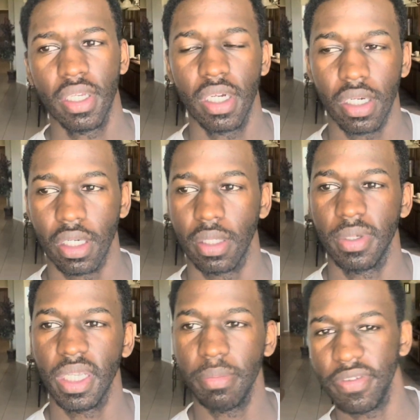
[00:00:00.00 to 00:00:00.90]

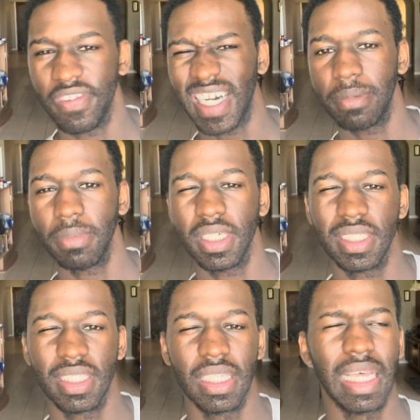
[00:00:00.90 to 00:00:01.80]
It'll be 5
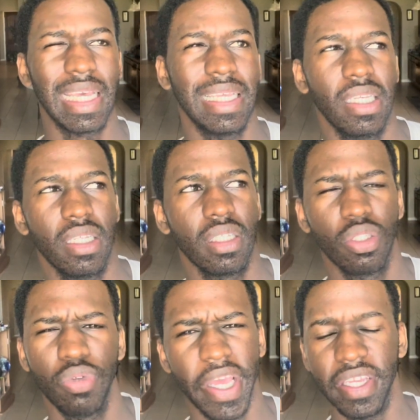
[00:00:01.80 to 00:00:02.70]
months in like 2
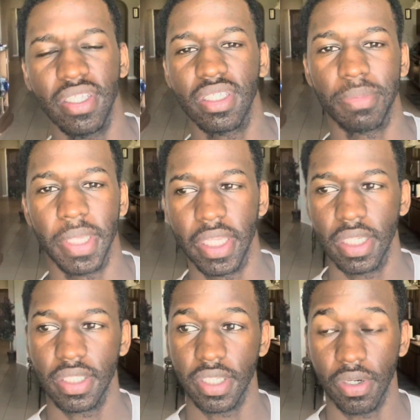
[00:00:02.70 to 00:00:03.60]
days or something like that.
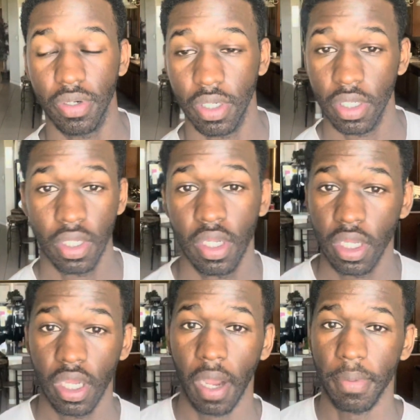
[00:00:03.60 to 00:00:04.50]
So
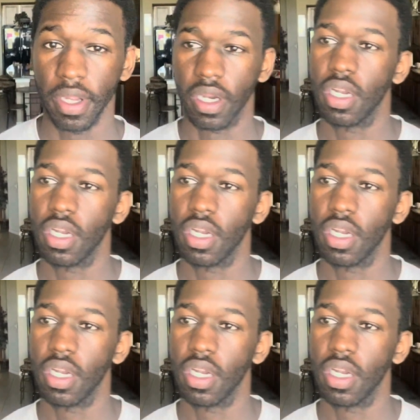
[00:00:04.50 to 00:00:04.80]
I'm here.